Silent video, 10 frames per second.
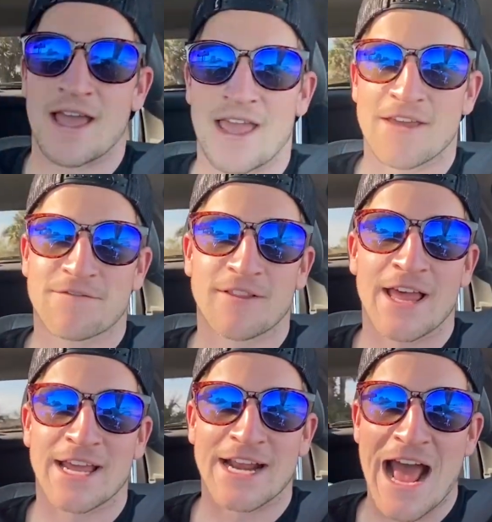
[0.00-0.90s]
if
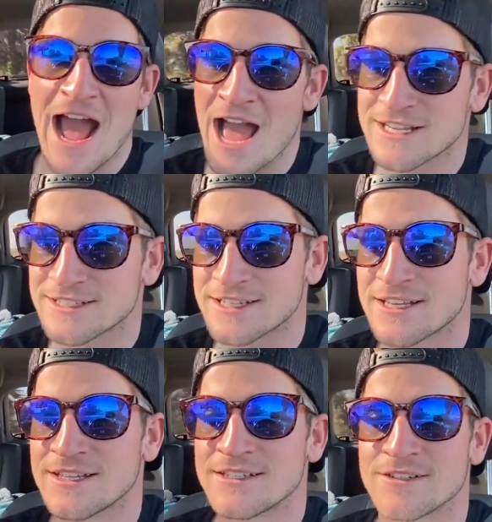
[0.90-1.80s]
like an
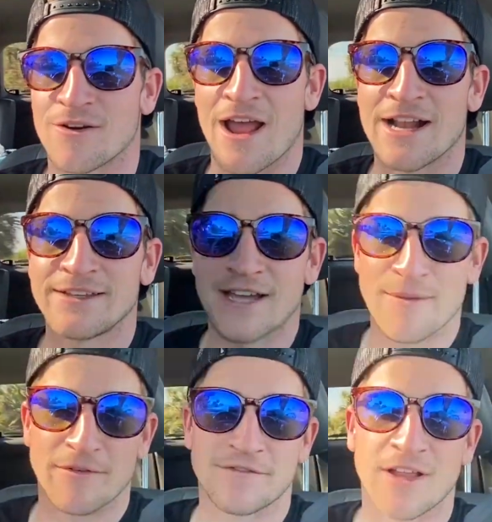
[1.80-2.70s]
accident or any
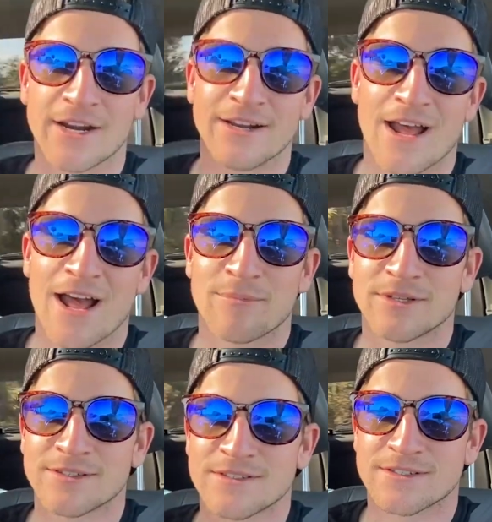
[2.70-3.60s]
type of flooding
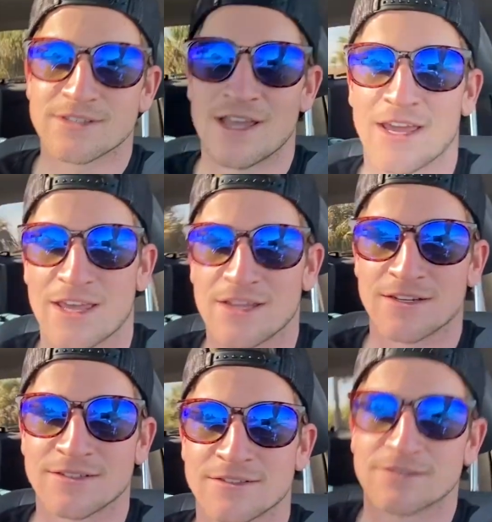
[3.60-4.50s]
happens, it
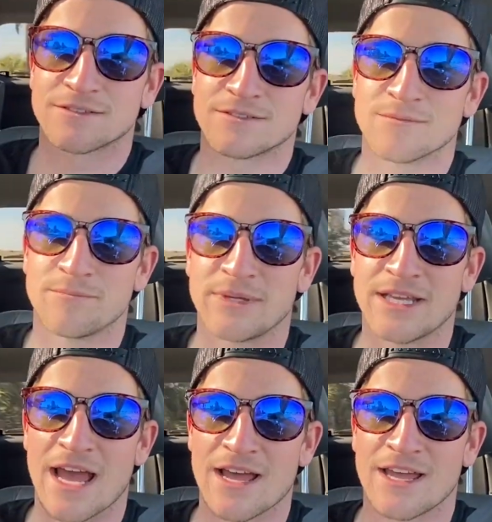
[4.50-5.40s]

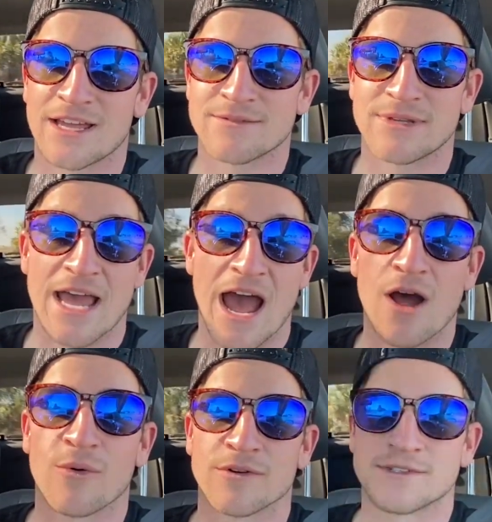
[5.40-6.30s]
can be
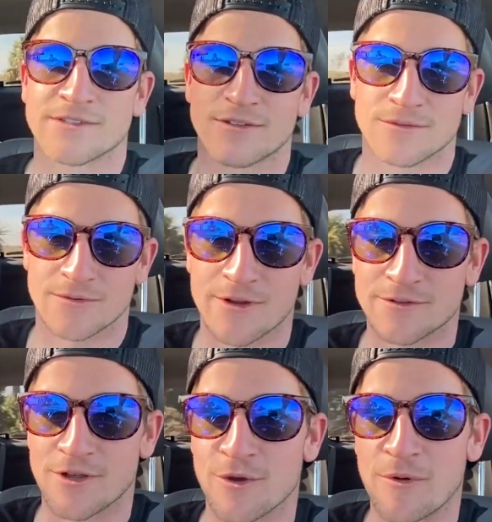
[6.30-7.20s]
hours until the
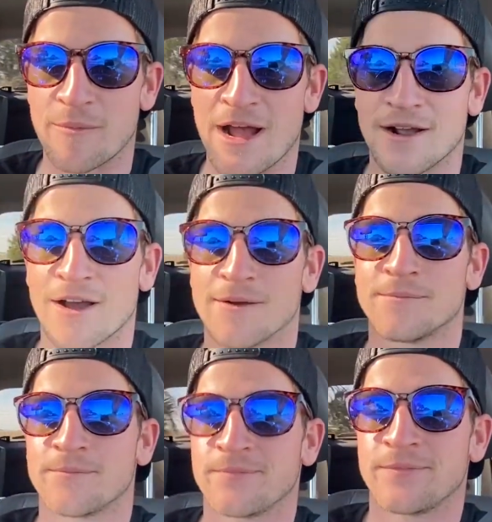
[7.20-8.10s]
roads open back up.
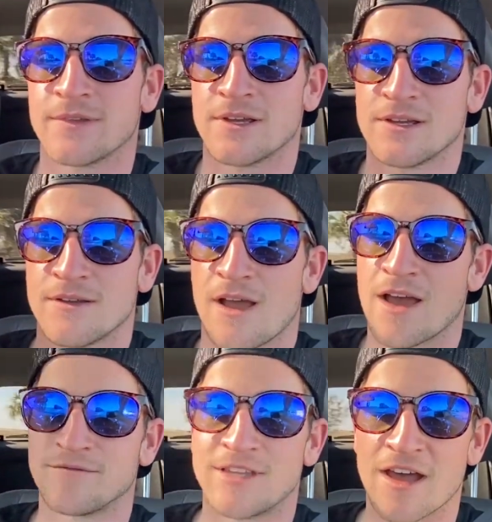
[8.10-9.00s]

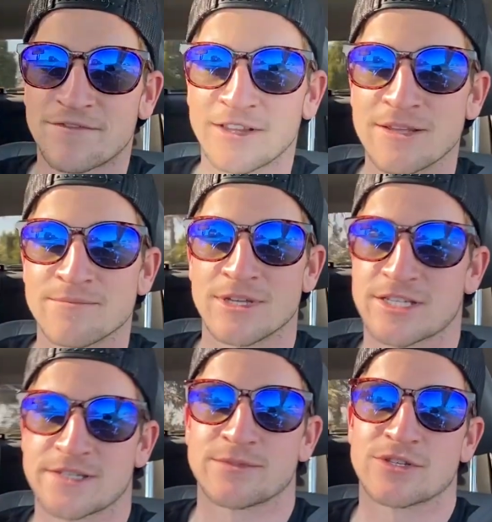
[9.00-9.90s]
I've definitely
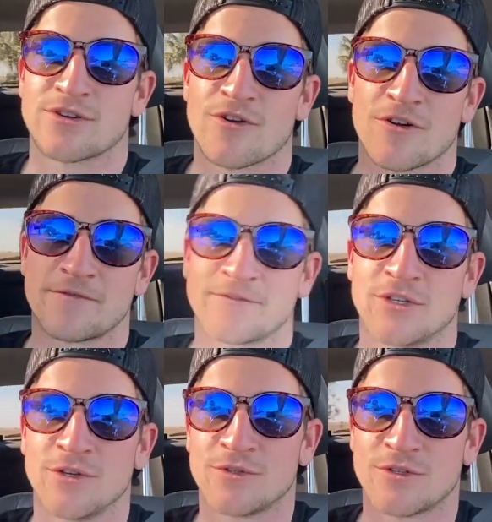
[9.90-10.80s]
missed some surf
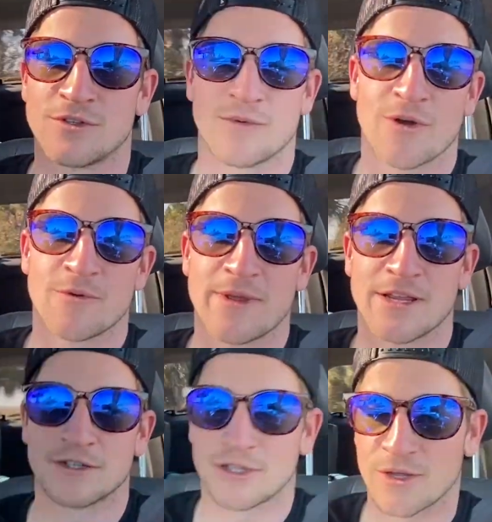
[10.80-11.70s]
due to the road
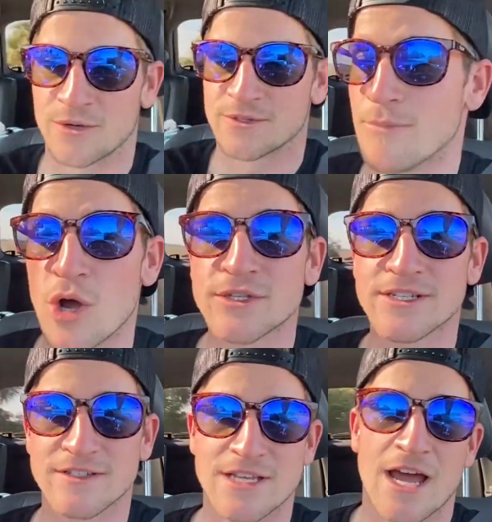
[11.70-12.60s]
being closed. Most
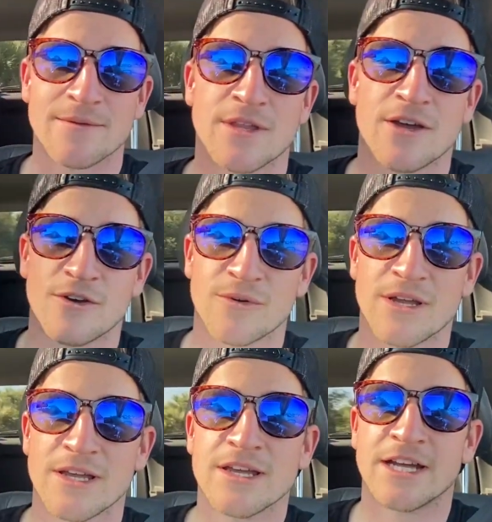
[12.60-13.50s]
of the time though,
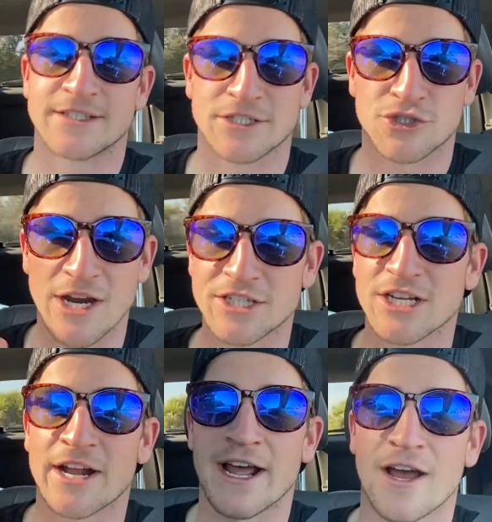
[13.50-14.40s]
it's a straight
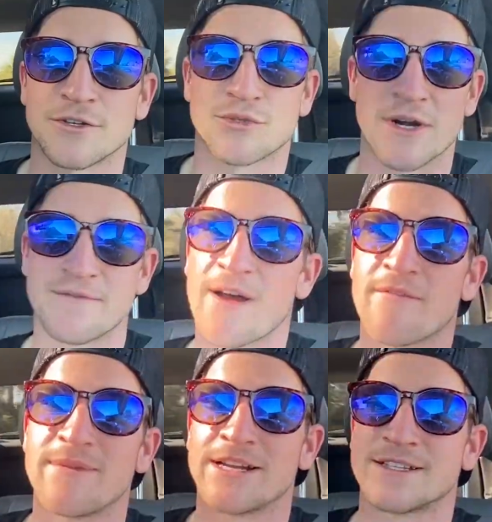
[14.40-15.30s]
shot out,
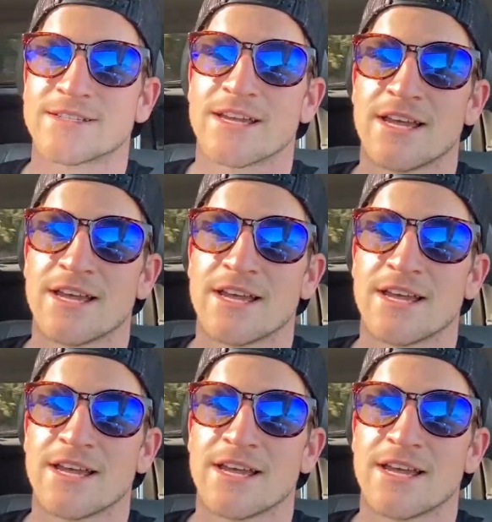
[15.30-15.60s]
25 minutes,